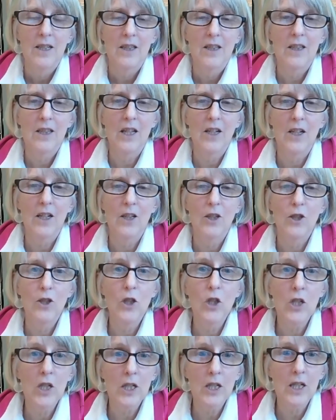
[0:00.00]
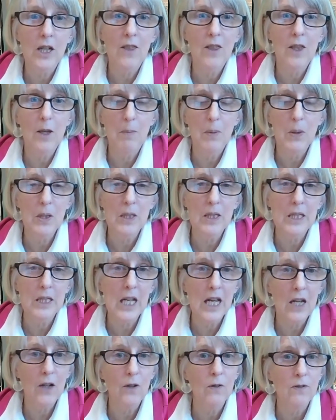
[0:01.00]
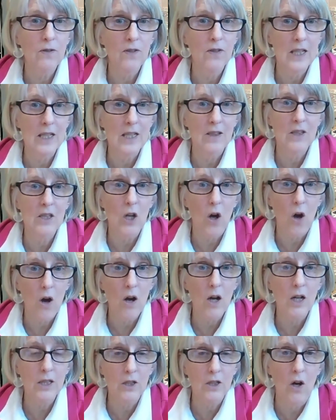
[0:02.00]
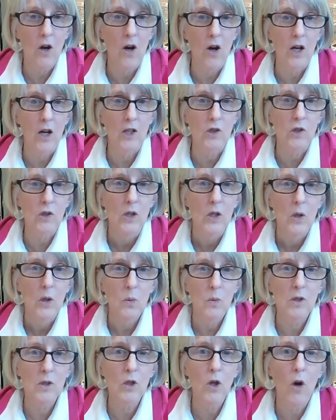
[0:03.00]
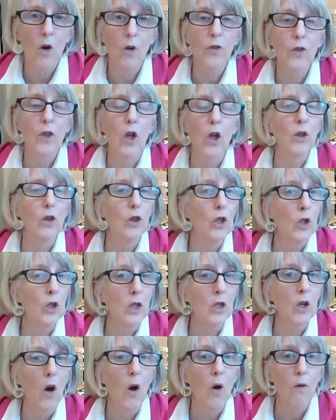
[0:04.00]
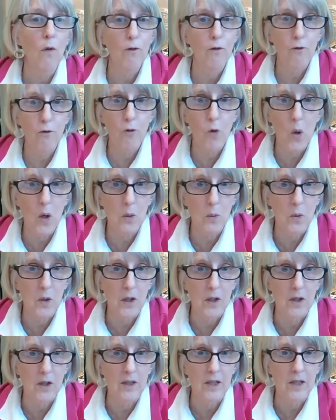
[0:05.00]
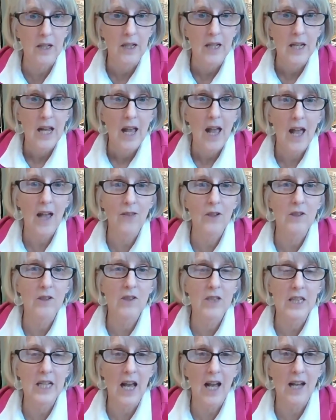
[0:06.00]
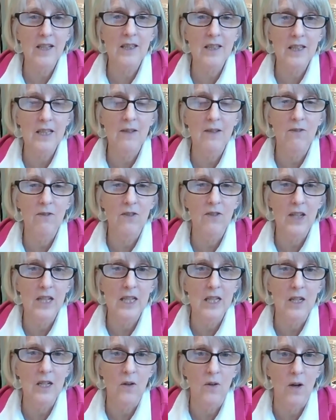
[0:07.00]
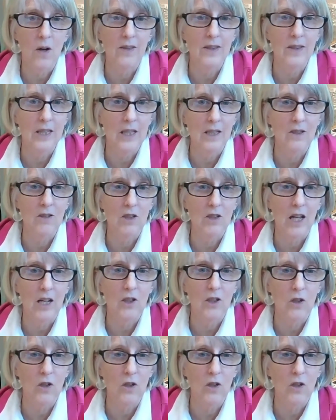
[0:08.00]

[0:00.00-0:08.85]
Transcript: the put tail fins on cars was called the look forward. And there's an excellent video on the internet